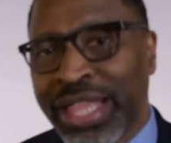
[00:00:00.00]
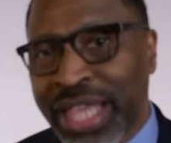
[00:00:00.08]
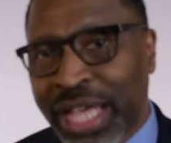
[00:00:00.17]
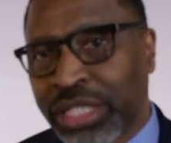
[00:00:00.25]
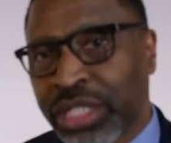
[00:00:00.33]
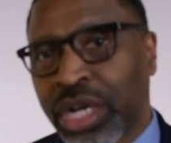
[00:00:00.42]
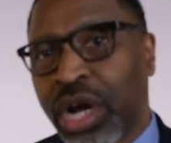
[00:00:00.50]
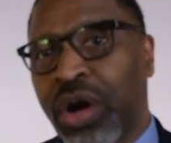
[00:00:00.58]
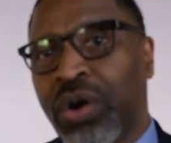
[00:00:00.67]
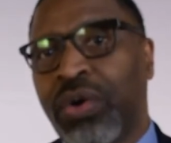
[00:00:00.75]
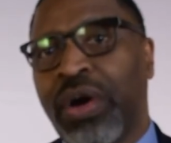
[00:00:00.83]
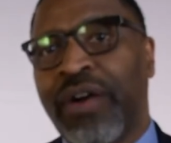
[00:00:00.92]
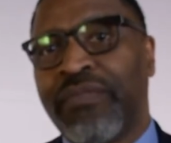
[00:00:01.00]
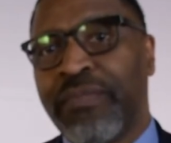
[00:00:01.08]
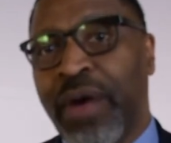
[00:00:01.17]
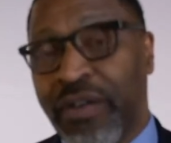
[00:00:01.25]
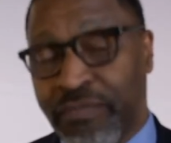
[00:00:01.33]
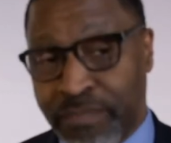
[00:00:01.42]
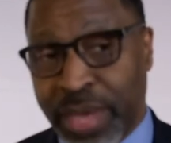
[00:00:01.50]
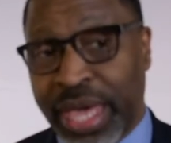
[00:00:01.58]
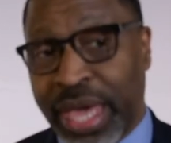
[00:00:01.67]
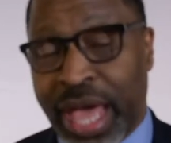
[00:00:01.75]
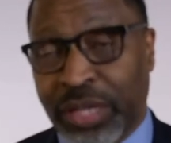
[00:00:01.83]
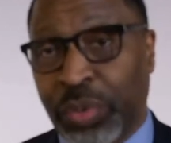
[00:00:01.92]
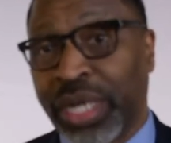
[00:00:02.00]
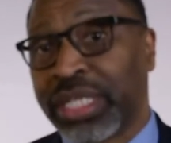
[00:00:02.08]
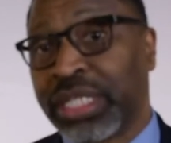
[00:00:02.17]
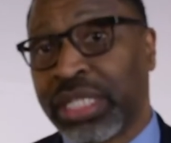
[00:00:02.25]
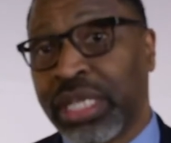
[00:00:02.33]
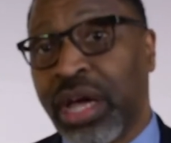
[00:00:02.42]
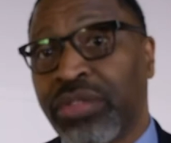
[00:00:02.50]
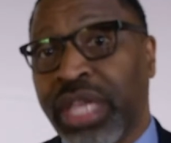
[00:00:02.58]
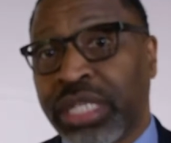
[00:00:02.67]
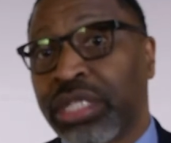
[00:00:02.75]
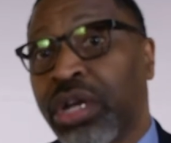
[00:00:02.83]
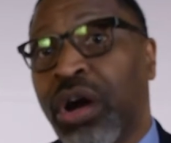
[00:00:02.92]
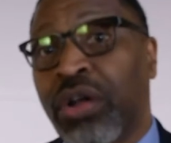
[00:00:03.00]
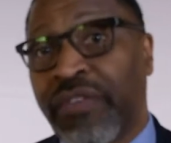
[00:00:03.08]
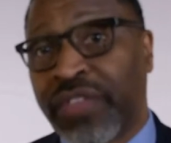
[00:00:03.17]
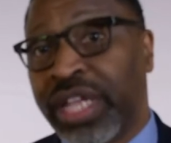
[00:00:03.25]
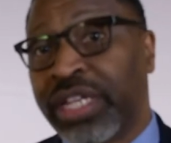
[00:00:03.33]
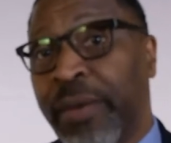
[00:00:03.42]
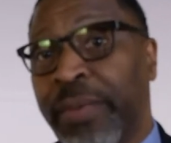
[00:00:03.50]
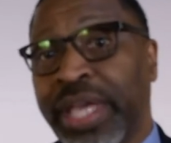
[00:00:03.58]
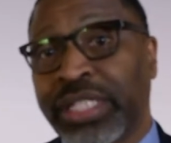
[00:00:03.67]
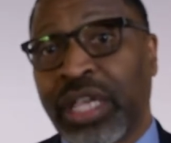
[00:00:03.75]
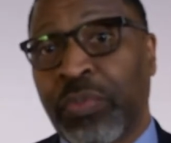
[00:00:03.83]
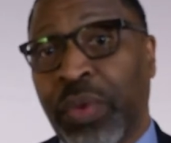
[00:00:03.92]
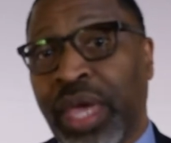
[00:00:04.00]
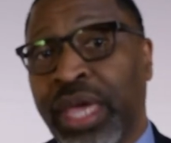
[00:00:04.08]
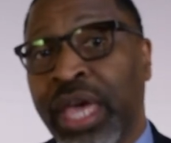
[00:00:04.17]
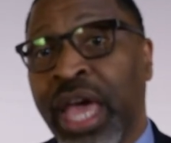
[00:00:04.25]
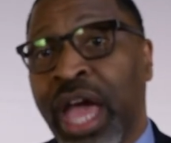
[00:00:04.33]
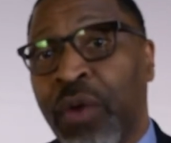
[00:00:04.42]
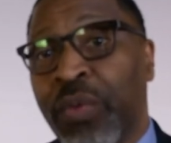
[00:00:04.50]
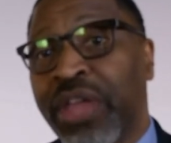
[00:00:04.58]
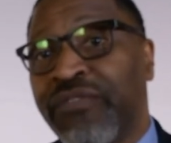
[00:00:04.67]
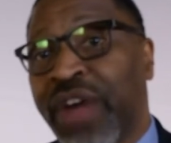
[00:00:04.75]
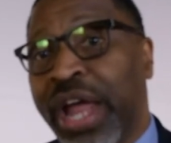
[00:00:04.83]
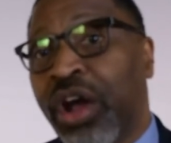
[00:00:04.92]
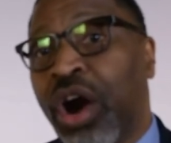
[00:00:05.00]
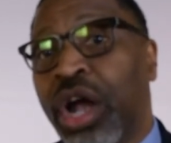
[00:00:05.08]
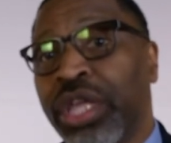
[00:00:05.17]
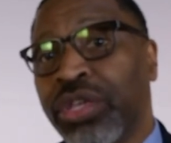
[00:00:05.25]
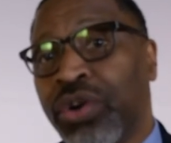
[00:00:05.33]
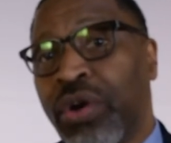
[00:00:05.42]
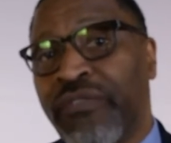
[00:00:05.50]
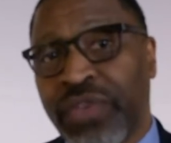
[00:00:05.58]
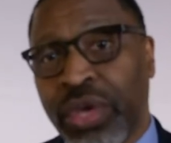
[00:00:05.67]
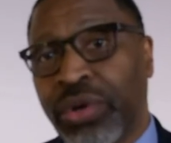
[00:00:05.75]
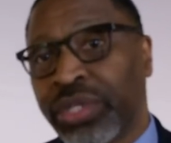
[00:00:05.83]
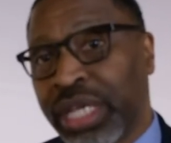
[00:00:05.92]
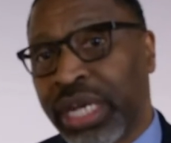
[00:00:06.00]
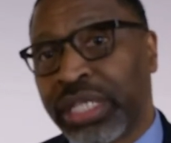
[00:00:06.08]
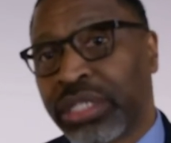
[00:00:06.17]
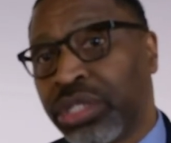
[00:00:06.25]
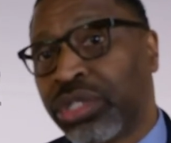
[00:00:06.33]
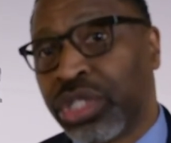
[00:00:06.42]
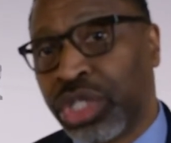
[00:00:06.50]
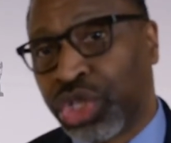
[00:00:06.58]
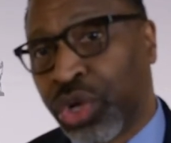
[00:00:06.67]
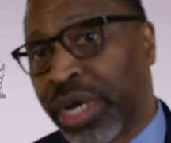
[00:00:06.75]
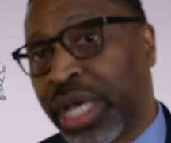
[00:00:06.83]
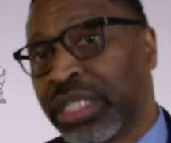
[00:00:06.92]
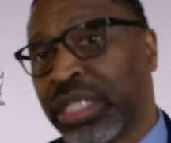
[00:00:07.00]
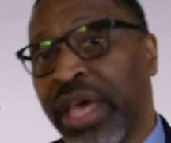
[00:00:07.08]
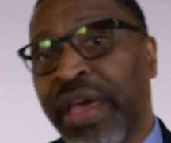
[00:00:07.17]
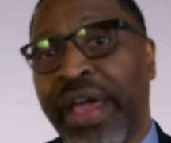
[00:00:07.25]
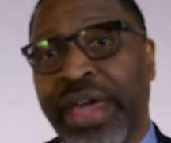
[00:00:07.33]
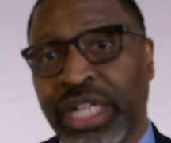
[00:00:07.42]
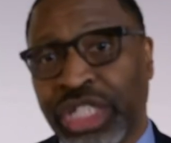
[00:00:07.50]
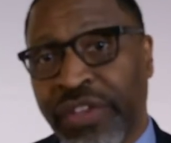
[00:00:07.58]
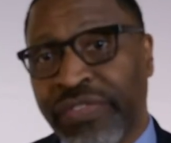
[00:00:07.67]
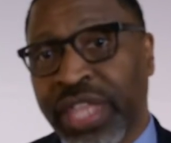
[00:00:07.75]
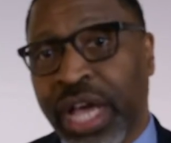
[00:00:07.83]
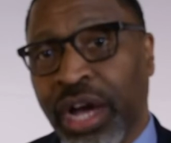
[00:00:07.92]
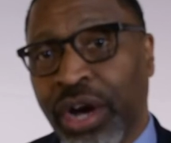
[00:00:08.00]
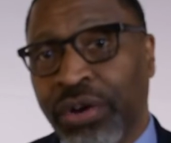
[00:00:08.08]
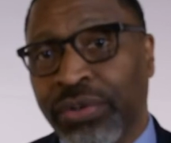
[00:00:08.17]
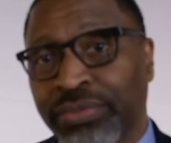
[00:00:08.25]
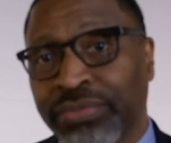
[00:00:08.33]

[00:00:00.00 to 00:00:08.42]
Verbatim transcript: That's the goal of, of me as president and That's the goal of the NAACP, and we invite all of your viewers and listeners to join us in achieving that goal.